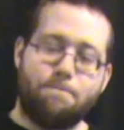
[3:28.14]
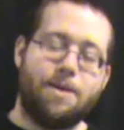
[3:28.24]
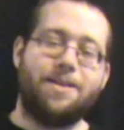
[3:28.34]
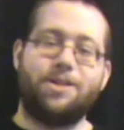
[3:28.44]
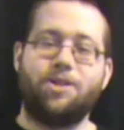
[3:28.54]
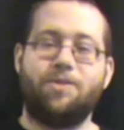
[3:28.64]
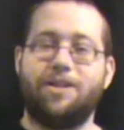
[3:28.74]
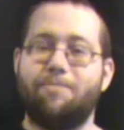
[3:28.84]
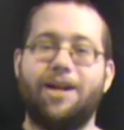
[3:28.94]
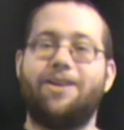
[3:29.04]
Maybe that's just
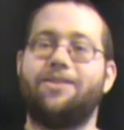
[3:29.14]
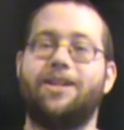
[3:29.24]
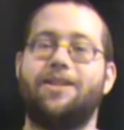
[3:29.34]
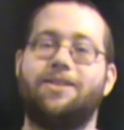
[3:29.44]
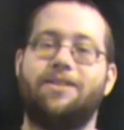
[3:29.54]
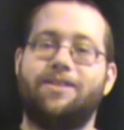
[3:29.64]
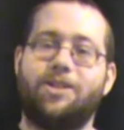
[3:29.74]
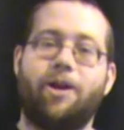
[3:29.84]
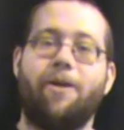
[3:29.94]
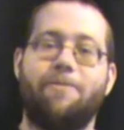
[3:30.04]
anybody else. Like,
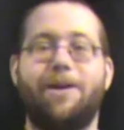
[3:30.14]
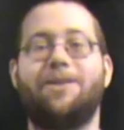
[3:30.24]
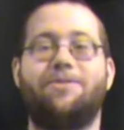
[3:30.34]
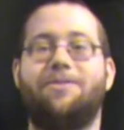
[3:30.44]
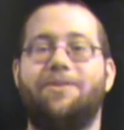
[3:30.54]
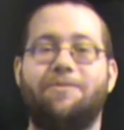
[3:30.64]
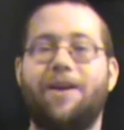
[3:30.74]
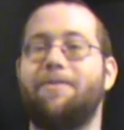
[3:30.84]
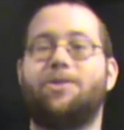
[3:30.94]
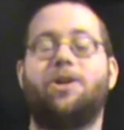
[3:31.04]
share your best, your
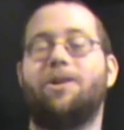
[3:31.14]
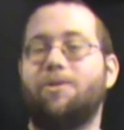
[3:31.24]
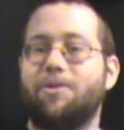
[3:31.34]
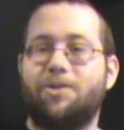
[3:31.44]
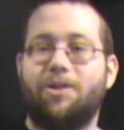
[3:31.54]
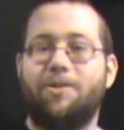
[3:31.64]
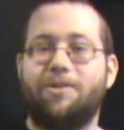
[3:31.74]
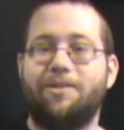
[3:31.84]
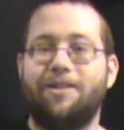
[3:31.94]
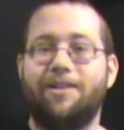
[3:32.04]
favorite Chuck Norris
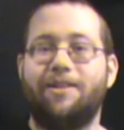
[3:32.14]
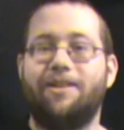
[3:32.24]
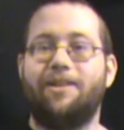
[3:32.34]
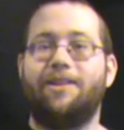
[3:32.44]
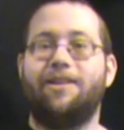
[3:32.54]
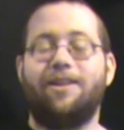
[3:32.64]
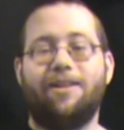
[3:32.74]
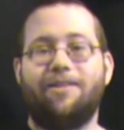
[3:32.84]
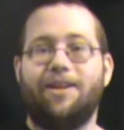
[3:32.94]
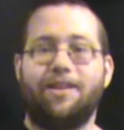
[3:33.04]
jokes. You
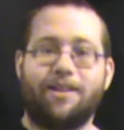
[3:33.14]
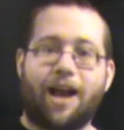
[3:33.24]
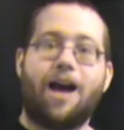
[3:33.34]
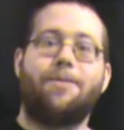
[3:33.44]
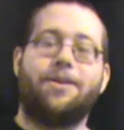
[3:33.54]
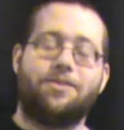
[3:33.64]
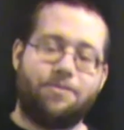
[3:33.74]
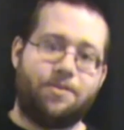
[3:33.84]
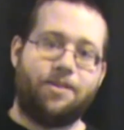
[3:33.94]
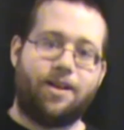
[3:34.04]
know, in the comments
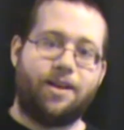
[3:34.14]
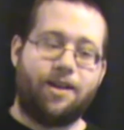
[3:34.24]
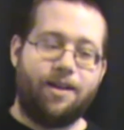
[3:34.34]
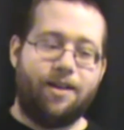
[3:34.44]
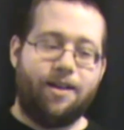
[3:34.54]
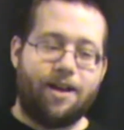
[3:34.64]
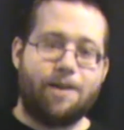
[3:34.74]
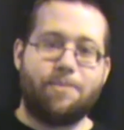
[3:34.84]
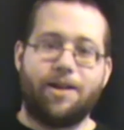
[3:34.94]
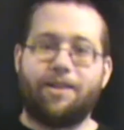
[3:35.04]
if you like.
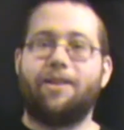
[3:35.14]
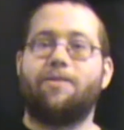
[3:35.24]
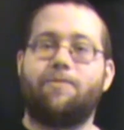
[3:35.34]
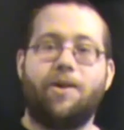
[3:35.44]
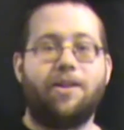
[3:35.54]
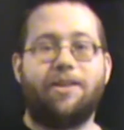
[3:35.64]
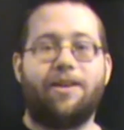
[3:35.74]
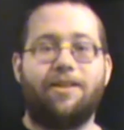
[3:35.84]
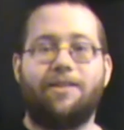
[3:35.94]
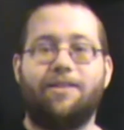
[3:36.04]
I might think they're funny
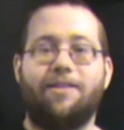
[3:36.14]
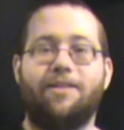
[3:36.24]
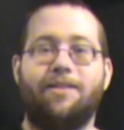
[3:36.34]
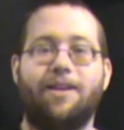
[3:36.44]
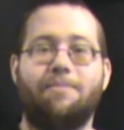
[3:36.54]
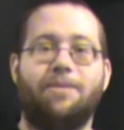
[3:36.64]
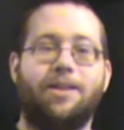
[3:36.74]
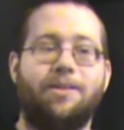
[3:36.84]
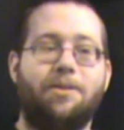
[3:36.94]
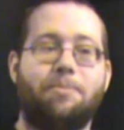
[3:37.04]
then. I'm
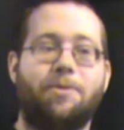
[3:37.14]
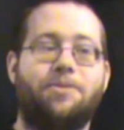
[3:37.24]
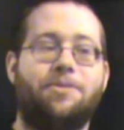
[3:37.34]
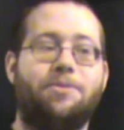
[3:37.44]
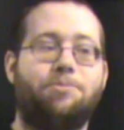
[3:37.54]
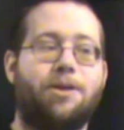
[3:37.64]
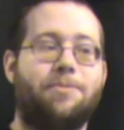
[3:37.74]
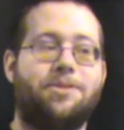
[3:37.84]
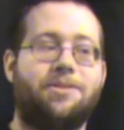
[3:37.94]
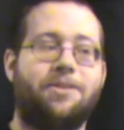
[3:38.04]
like the only person who's
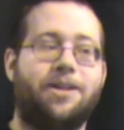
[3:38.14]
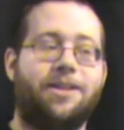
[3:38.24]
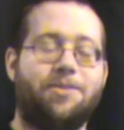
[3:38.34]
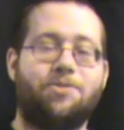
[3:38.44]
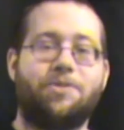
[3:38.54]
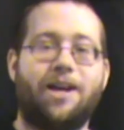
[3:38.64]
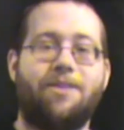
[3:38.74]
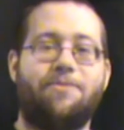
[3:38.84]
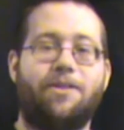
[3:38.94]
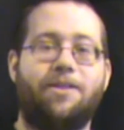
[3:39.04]
probably still like, those are kind
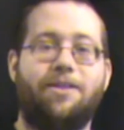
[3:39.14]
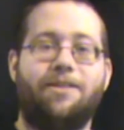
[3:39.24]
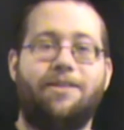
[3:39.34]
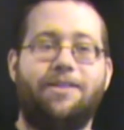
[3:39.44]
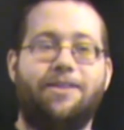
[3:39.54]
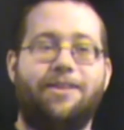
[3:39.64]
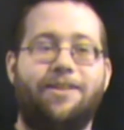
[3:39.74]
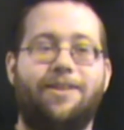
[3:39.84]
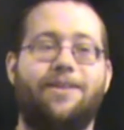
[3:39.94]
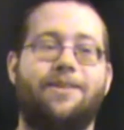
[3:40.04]
of funny.
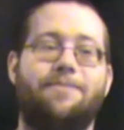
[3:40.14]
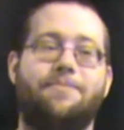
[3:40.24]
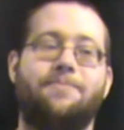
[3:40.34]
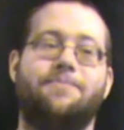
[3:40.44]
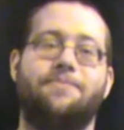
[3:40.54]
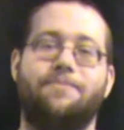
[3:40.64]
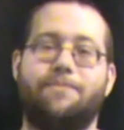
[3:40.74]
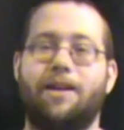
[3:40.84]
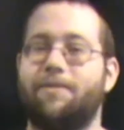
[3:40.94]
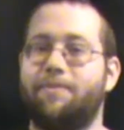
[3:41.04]
Um,
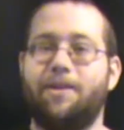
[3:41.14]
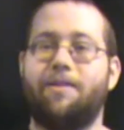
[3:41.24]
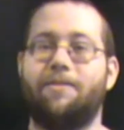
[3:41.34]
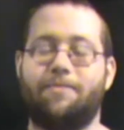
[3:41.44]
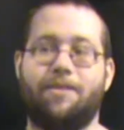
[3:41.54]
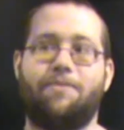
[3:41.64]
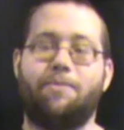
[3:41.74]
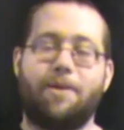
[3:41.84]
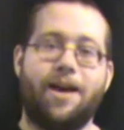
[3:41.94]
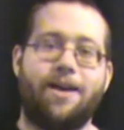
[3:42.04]
but I, you know, I feel
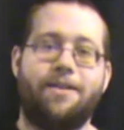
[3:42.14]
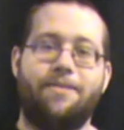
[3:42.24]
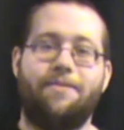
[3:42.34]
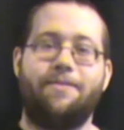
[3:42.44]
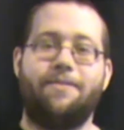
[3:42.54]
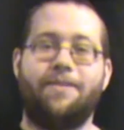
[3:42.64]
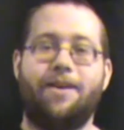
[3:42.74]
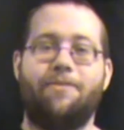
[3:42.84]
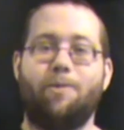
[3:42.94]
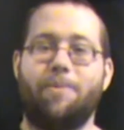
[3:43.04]
bad.
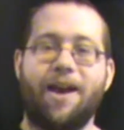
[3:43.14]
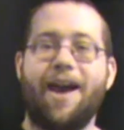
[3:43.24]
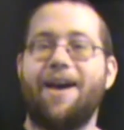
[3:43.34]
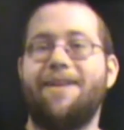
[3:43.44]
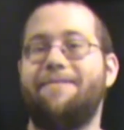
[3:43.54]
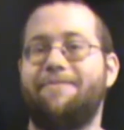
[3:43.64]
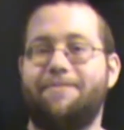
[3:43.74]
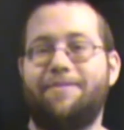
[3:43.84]
I feel bad